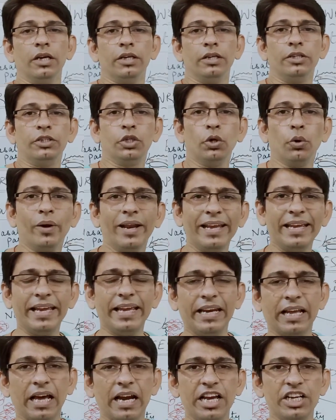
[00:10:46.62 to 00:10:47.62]
During
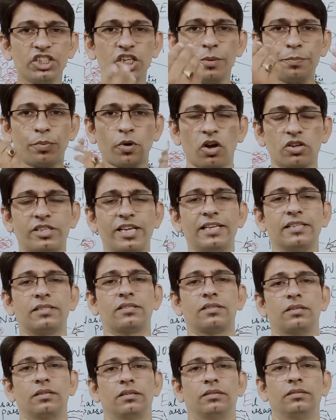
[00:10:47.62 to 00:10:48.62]
inhalation
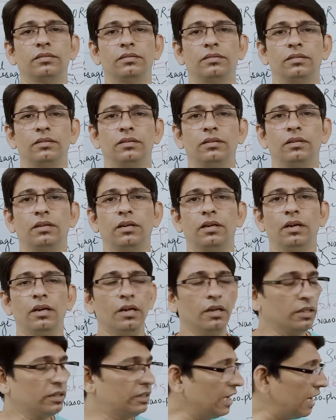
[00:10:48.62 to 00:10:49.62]
process,
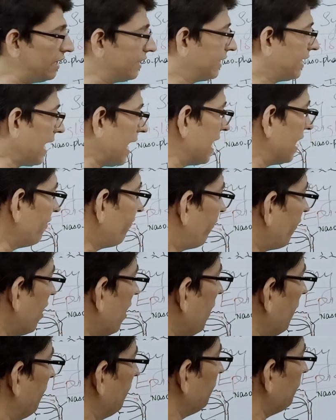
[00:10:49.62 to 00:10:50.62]
the
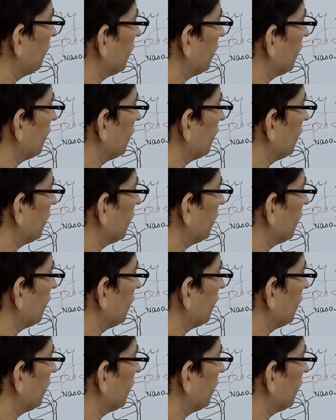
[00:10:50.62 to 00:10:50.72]
diaphragm